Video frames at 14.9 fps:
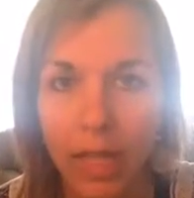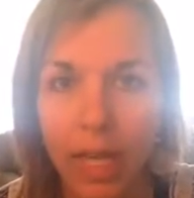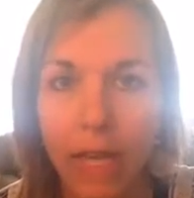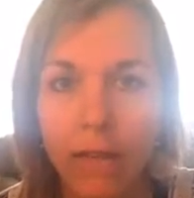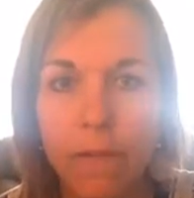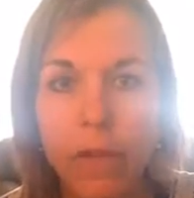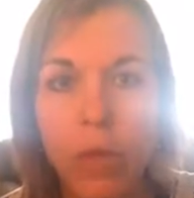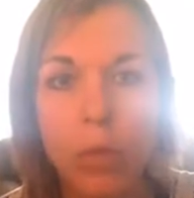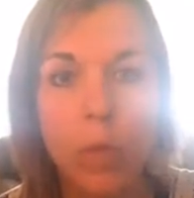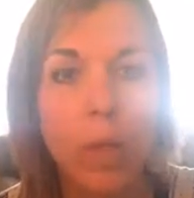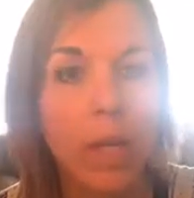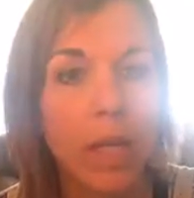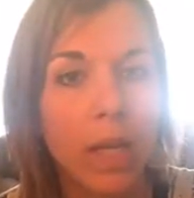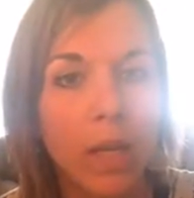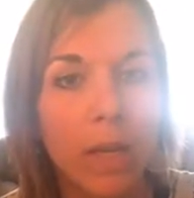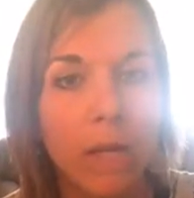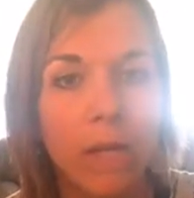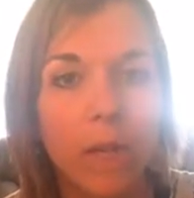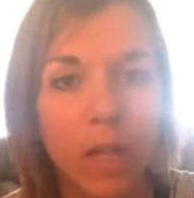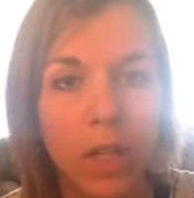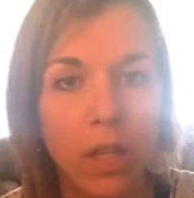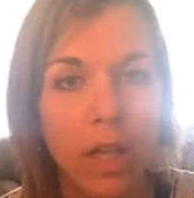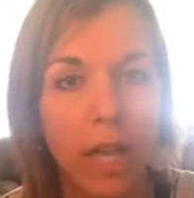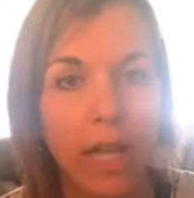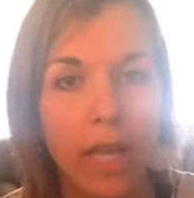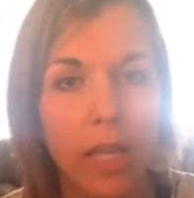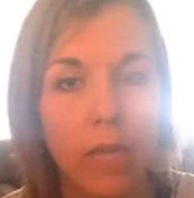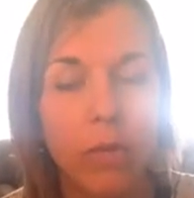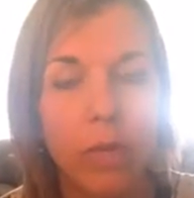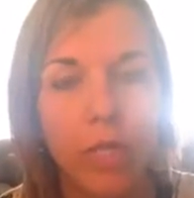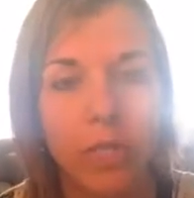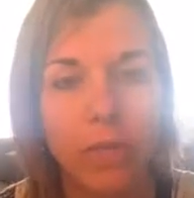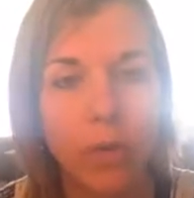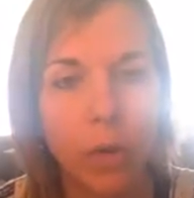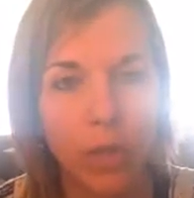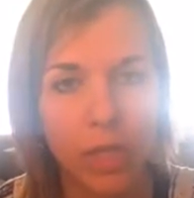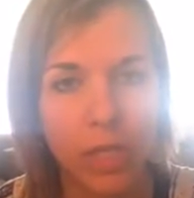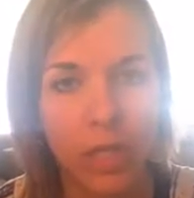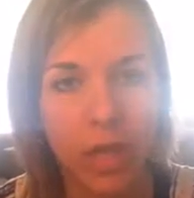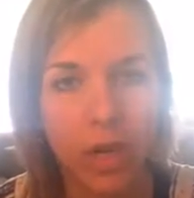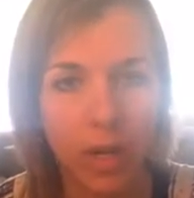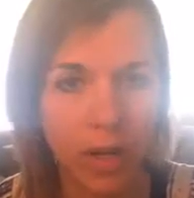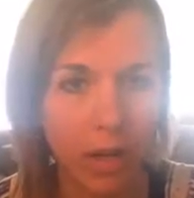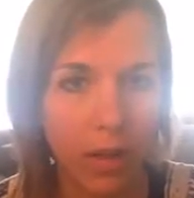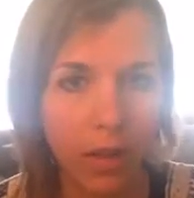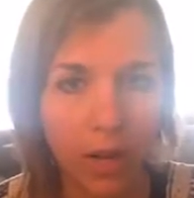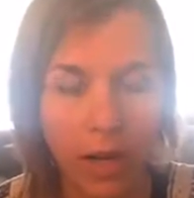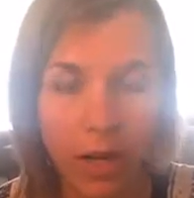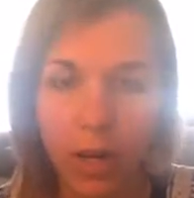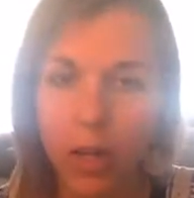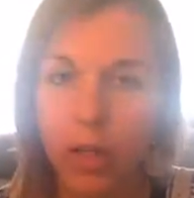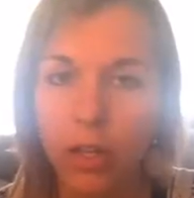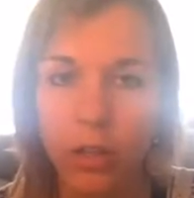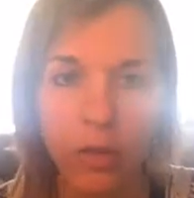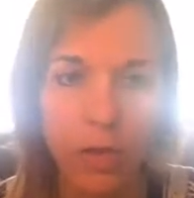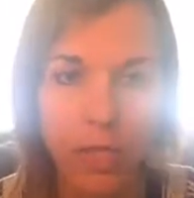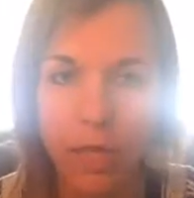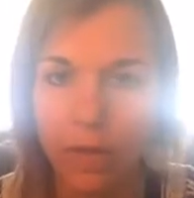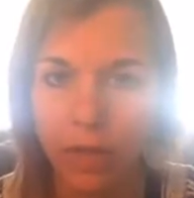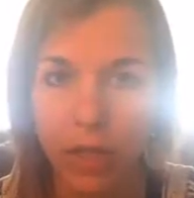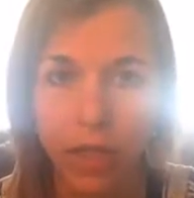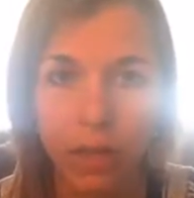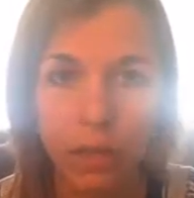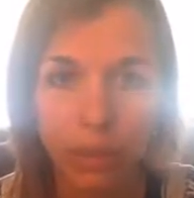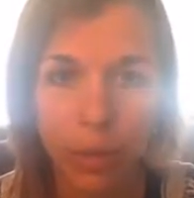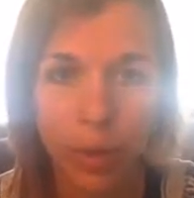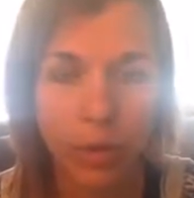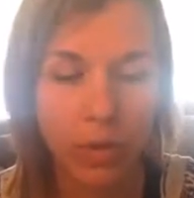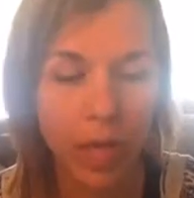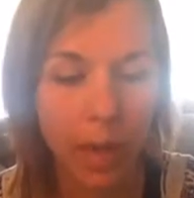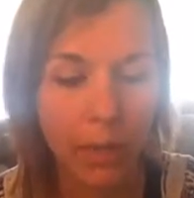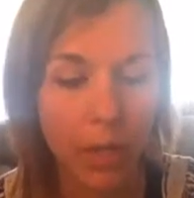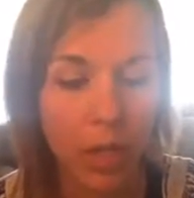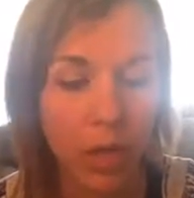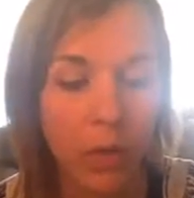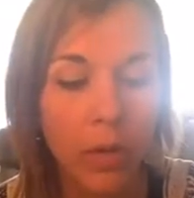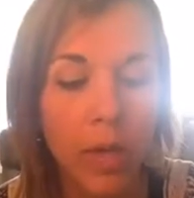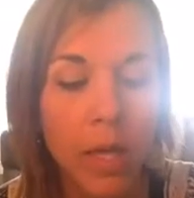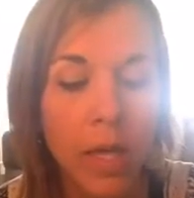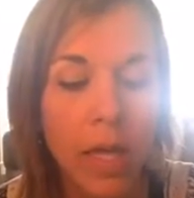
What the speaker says: If you really feel like you need to focus in on another area, you can definitely post that below.